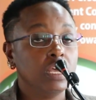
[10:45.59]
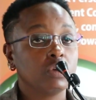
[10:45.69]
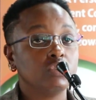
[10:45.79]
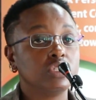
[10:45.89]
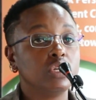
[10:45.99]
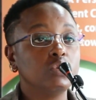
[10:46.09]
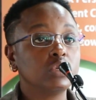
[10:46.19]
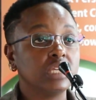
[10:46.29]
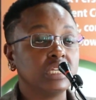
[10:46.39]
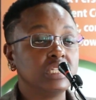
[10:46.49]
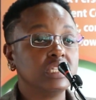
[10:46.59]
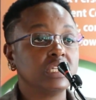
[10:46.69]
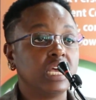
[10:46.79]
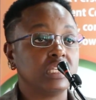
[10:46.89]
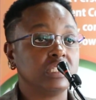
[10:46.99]
because he looked at it
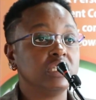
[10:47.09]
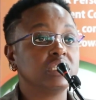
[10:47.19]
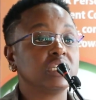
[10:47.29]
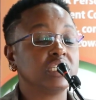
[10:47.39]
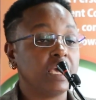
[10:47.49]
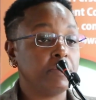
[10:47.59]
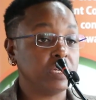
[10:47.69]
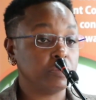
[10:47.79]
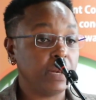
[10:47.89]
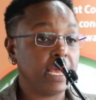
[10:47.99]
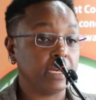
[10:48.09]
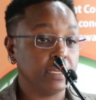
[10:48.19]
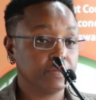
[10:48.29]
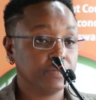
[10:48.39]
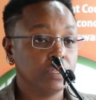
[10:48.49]
as his retirement
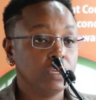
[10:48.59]
plan.